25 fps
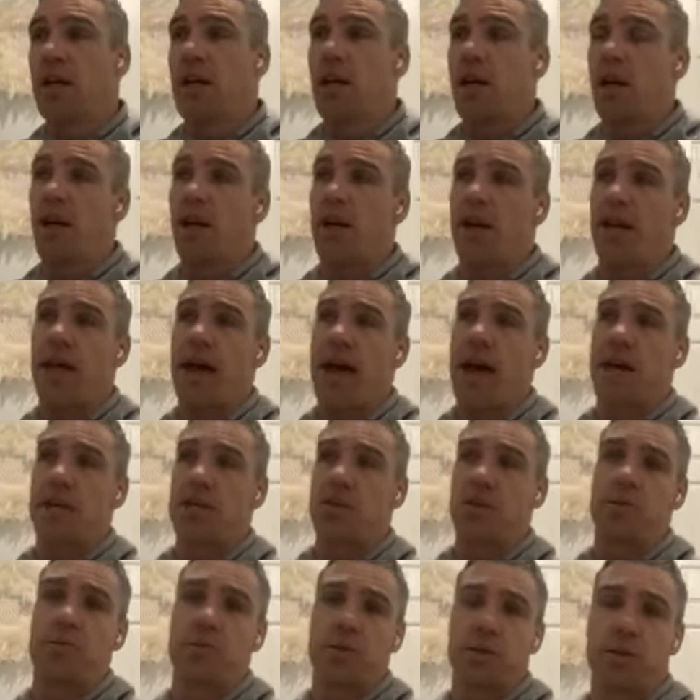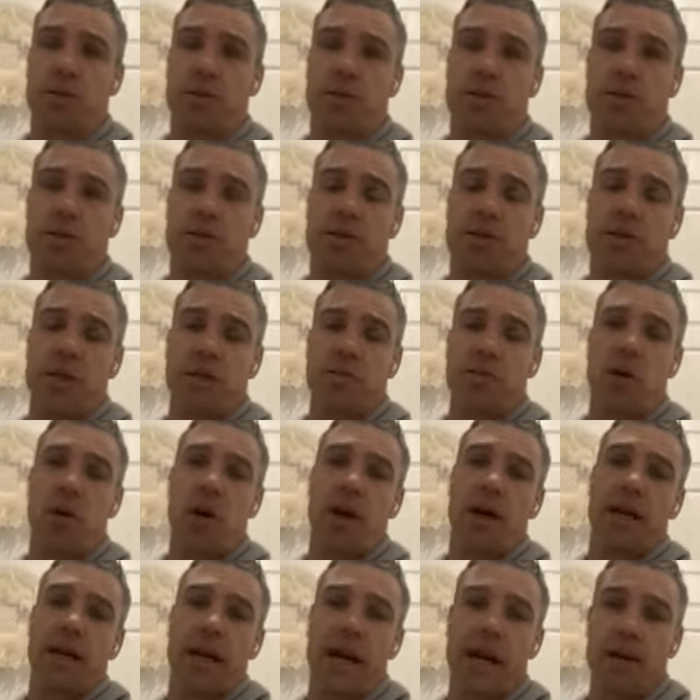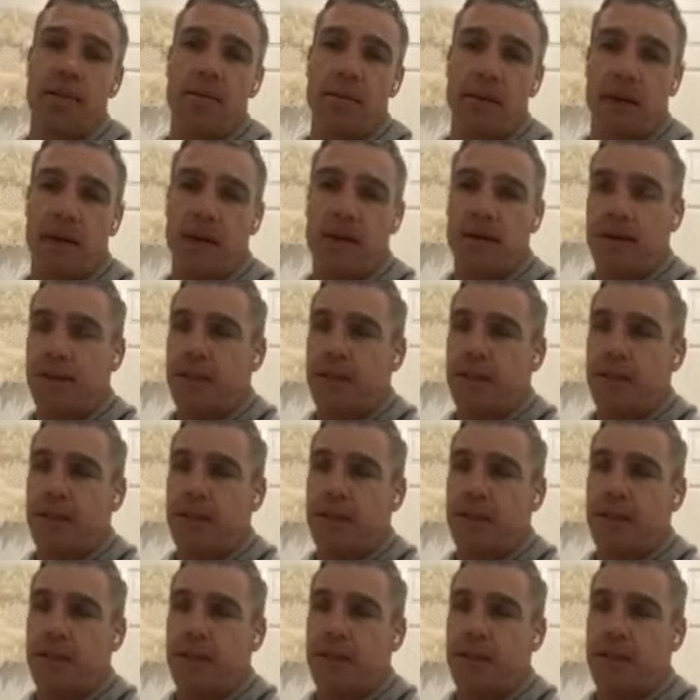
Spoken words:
a lot of the attributes in my game that